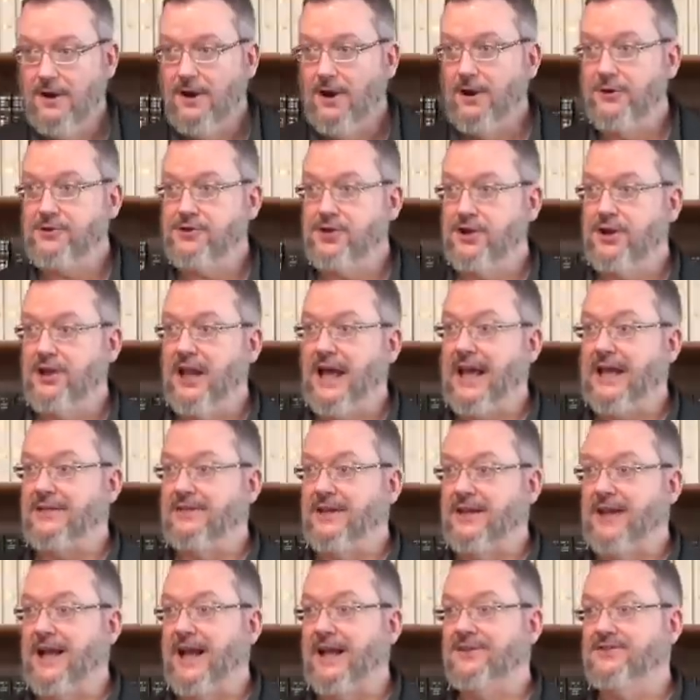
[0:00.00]
Aren't you glad
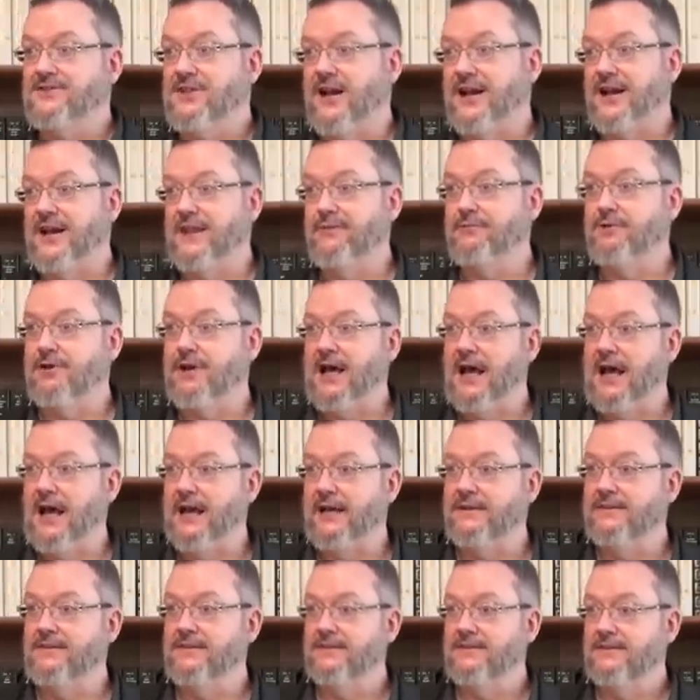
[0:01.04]
that God's not an evil
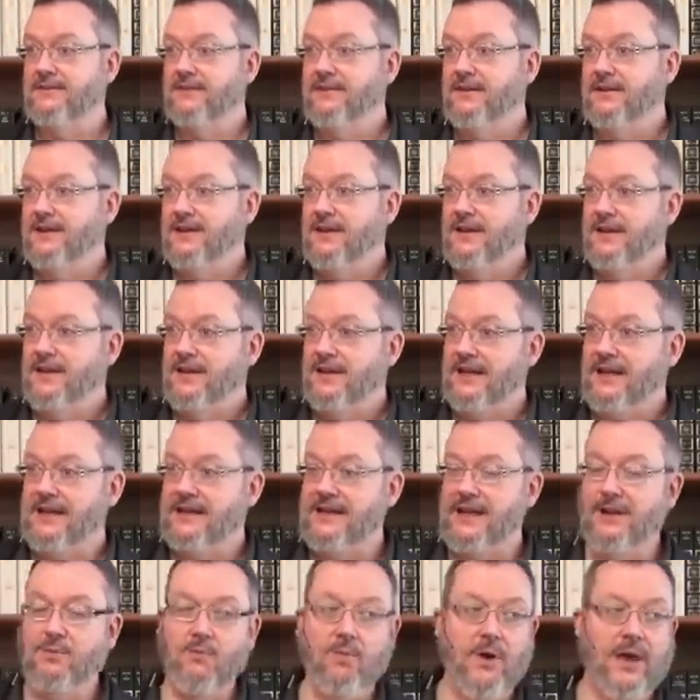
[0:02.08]
God? He
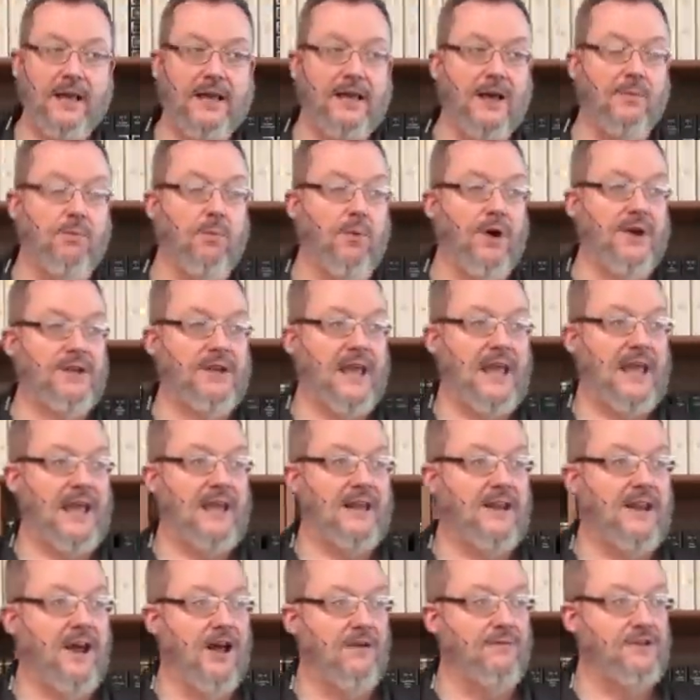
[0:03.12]
doesn't wake up one day
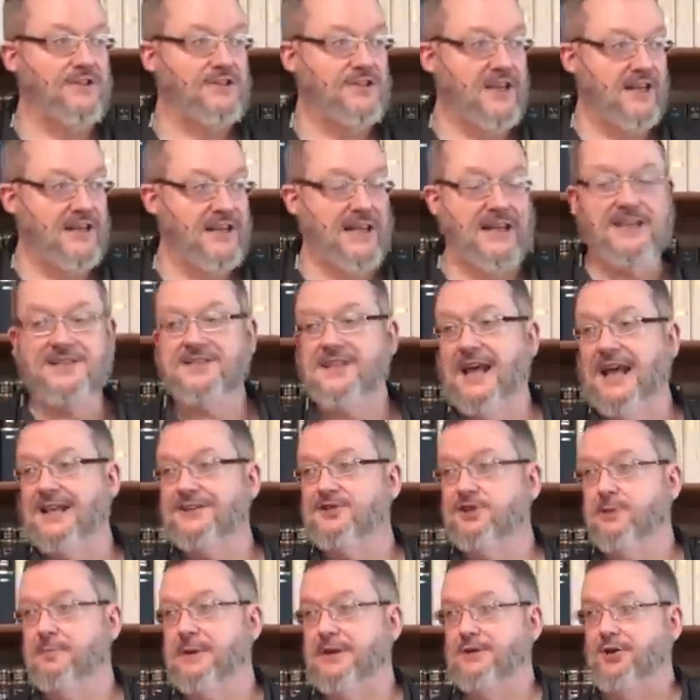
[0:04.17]
and all of a sudden he
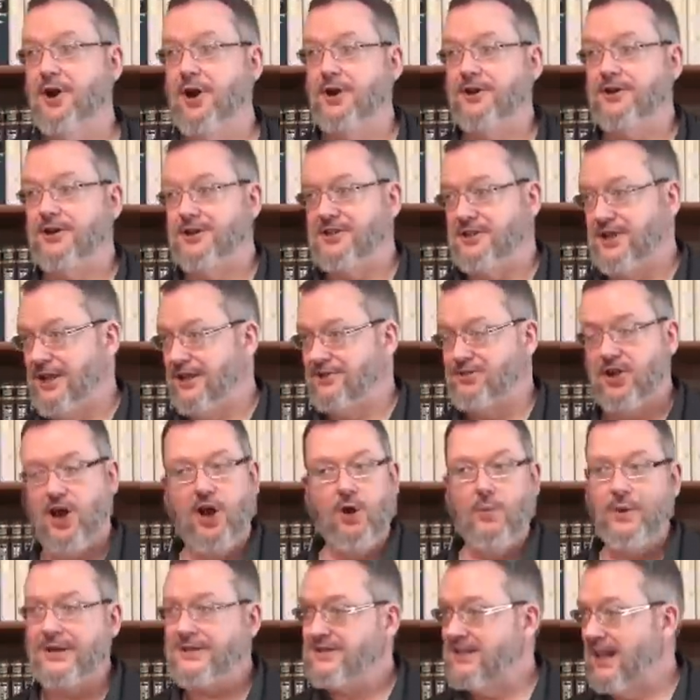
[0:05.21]
decides to be darkness. He is
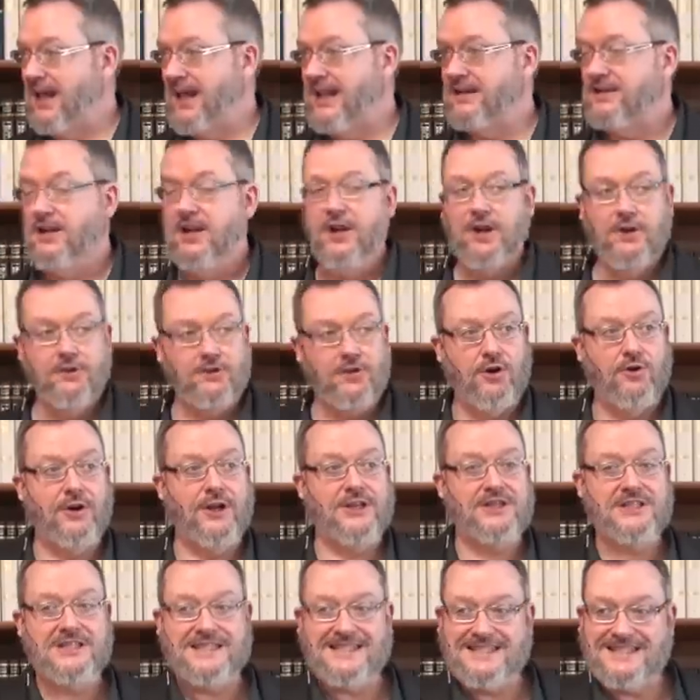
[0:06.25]
always light. There
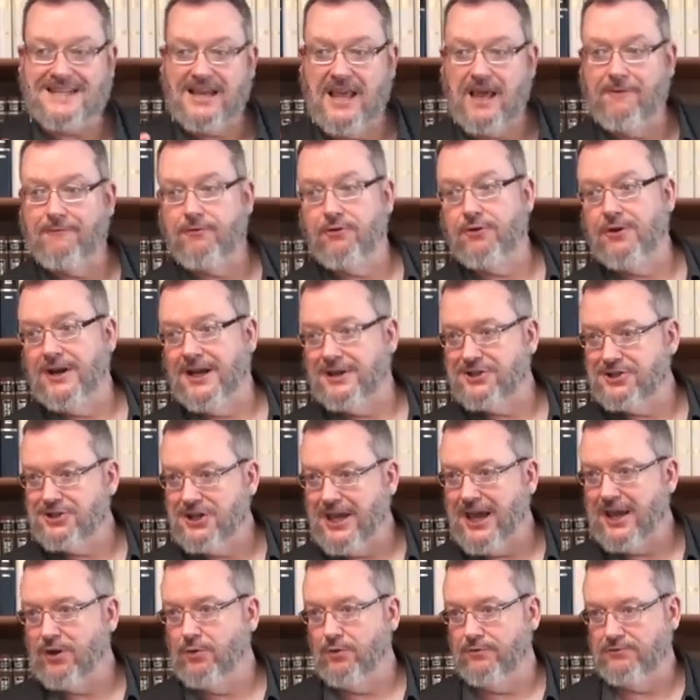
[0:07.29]
is never a
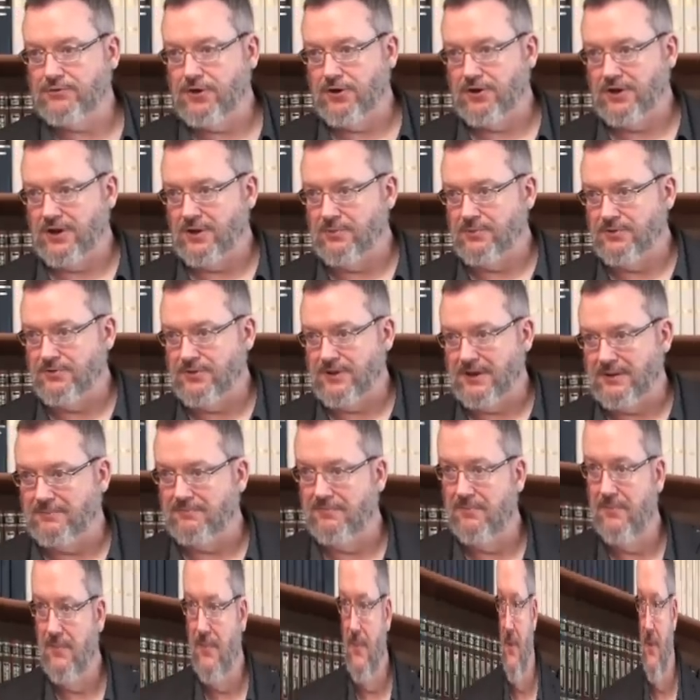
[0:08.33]
shadow of turning with him.